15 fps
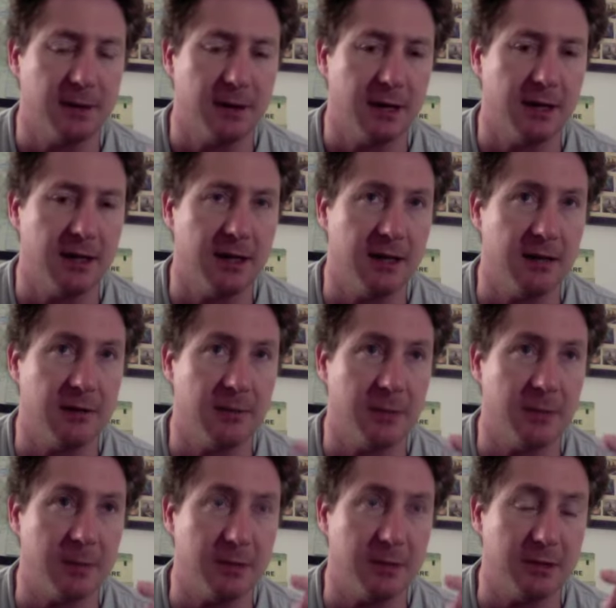And then I
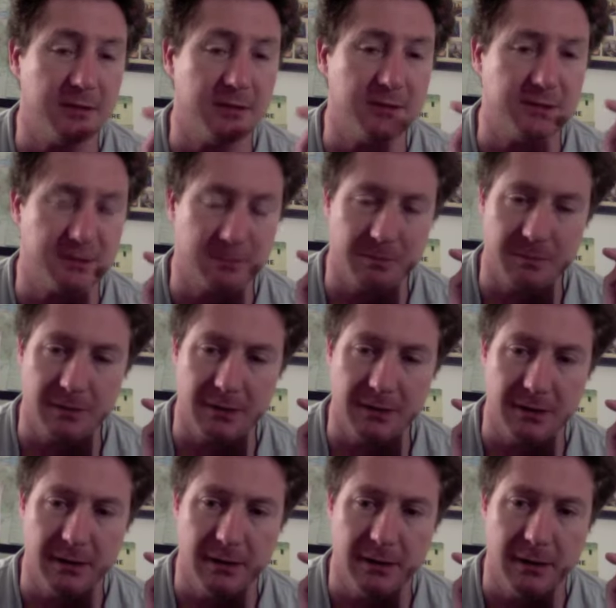remember there was a really